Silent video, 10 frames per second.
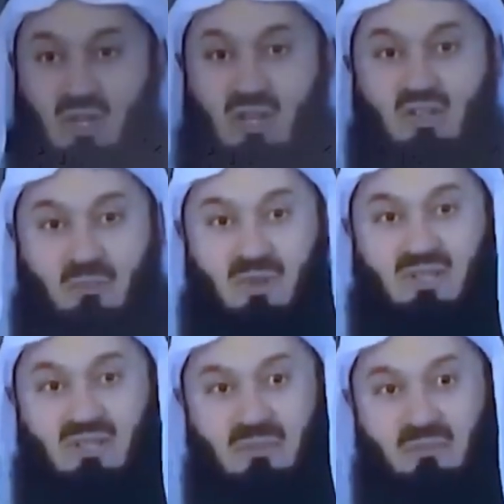judge a
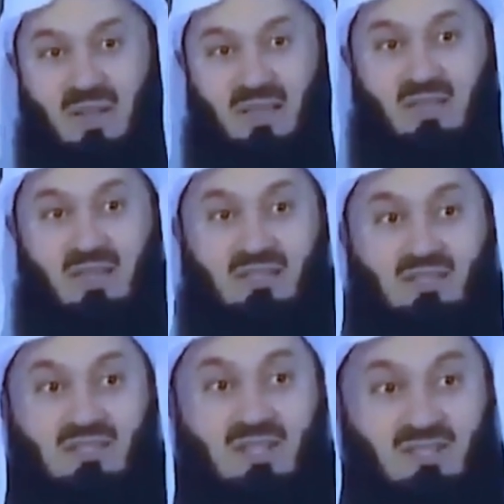person by their
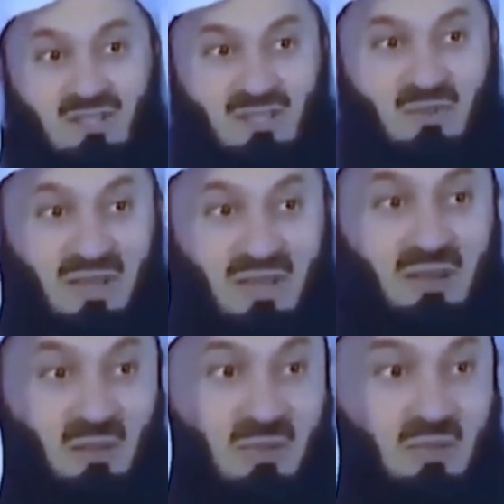sins.
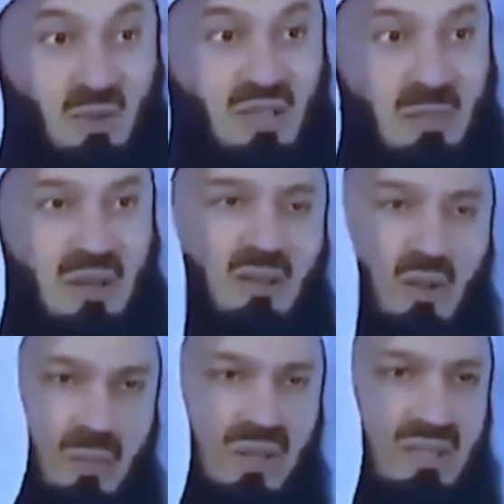And I'm talking about your
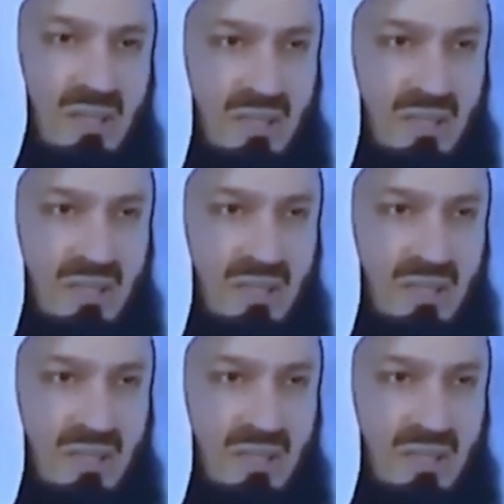personal